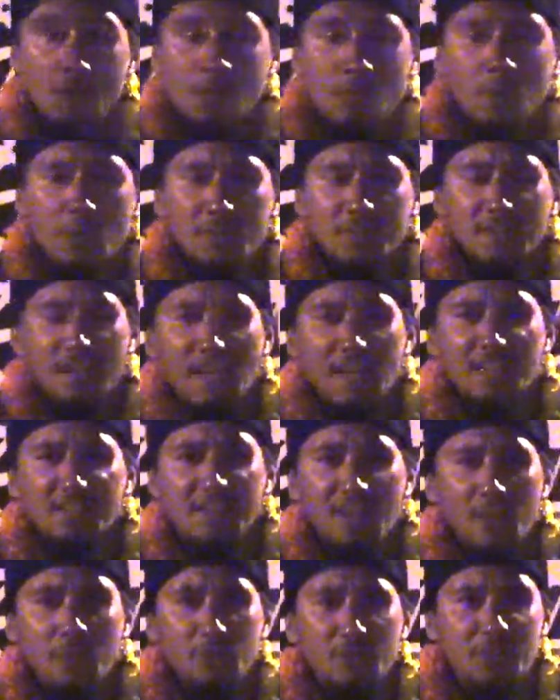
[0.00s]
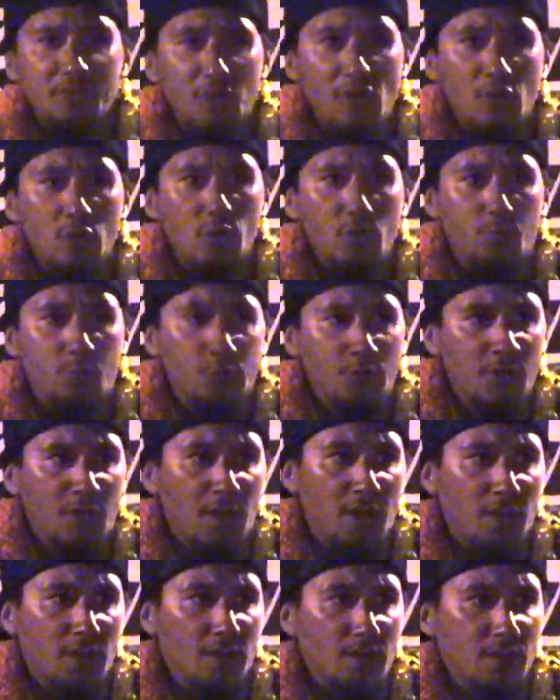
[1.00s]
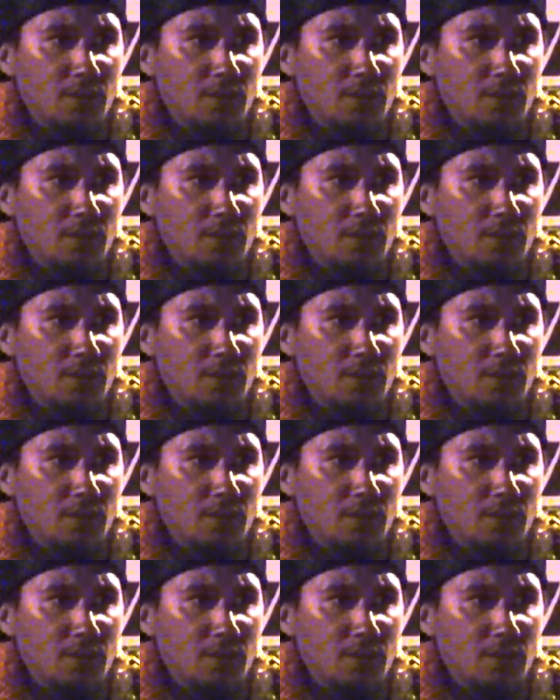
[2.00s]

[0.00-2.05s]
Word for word: When was the last time we saw kupuna